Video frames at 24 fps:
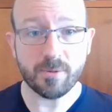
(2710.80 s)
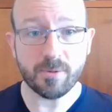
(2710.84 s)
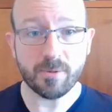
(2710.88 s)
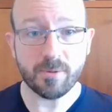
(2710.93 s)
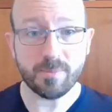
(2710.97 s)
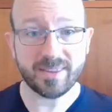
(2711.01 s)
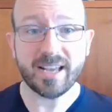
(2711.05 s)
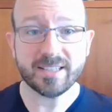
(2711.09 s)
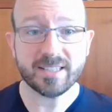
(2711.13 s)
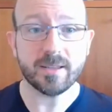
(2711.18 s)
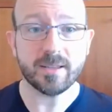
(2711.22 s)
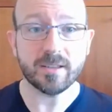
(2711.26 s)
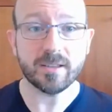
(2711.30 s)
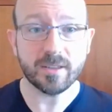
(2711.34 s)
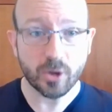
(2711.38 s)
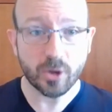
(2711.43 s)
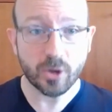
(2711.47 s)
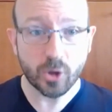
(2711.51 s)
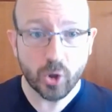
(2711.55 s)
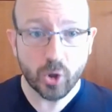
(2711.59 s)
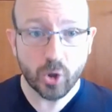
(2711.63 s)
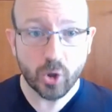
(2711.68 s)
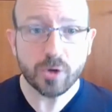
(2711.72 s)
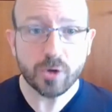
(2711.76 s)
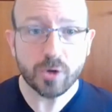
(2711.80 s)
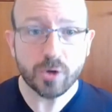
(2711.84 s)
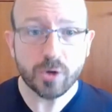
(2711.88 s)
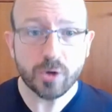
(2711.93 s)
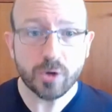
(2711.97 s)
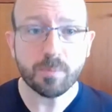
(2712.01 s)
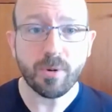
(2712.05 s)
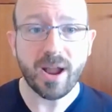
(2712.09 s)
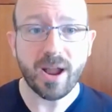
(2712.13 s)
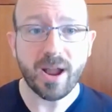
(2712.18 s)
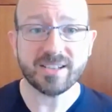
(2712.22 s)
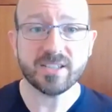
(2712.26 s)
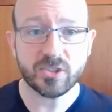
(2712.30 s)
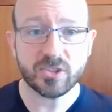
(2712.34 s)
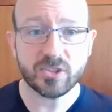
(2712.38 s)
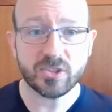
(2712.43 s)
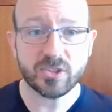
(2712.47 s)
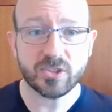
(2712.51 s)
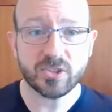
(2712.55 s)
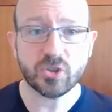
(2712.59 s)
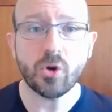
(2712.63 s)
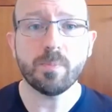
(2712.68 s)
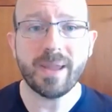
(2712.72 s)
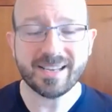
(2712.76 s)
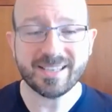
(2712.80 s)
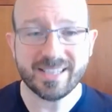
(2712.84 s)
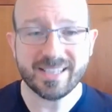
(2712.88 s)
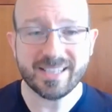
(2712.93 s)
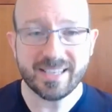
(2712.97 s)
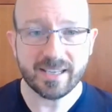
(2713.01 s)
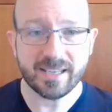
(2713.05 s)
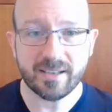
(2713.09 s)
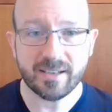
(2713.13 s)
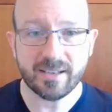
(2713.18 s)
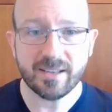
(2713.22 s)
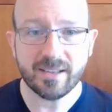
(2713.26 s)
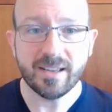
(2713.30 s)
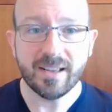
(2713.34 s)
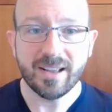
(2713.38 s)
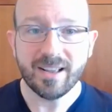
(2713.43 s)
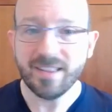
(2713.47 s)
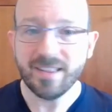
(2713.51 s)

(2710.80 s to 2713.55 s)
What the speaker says: that has the good practices so baked in